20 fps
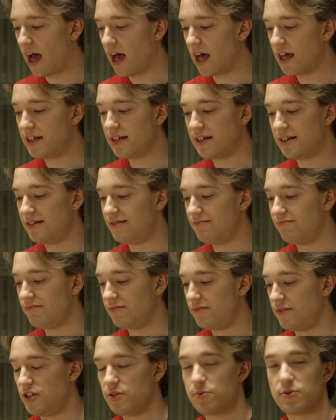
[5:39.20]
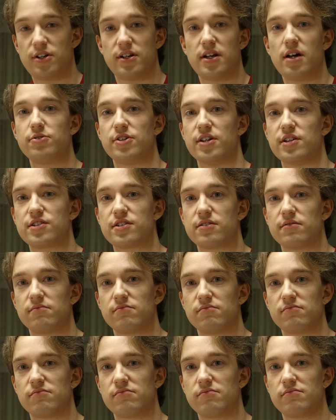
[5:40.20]
And you wouldn't notice.
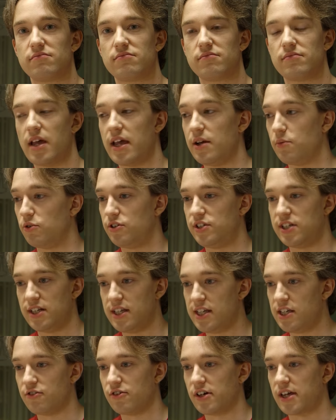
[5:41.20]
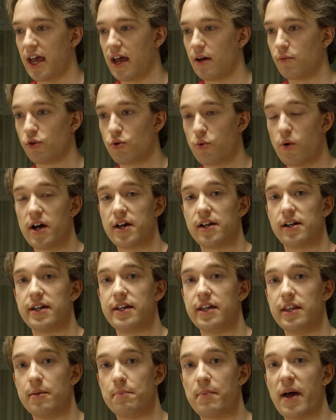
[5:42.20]
It would delete your account
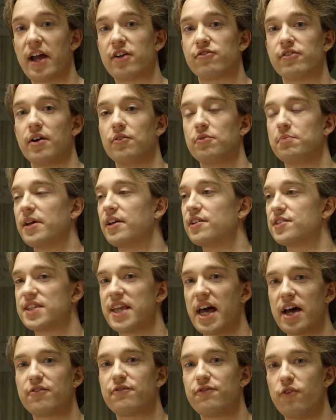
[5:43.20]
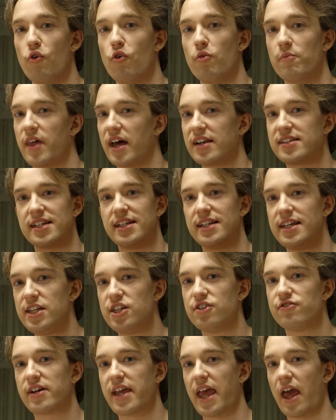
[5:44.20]
quietly in the background because that form, that
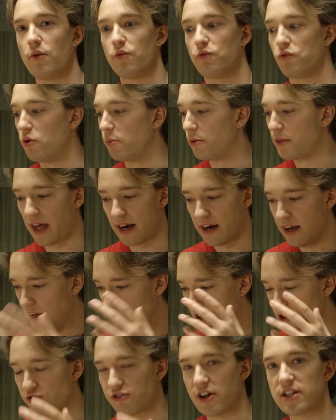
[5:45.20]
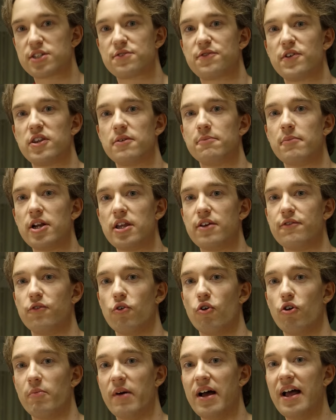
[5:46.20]
delete your account form or that transfer the money
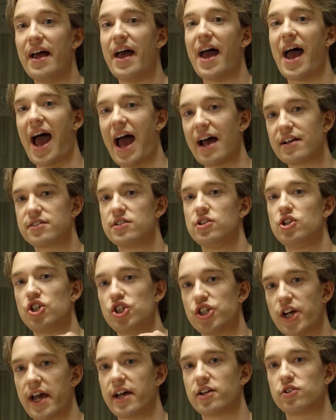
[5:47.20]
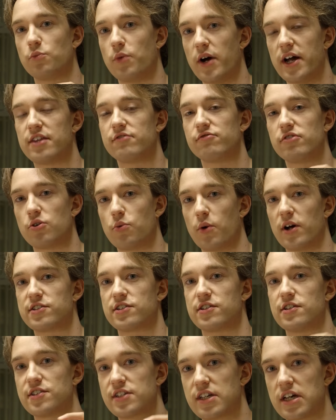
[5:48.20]
form hasn't checked where the
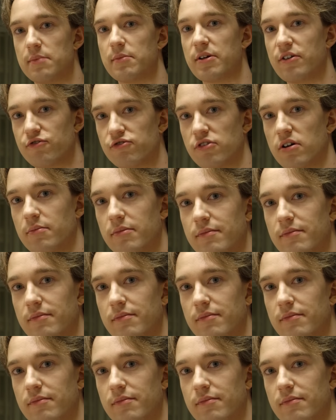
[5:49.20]
request is coming from.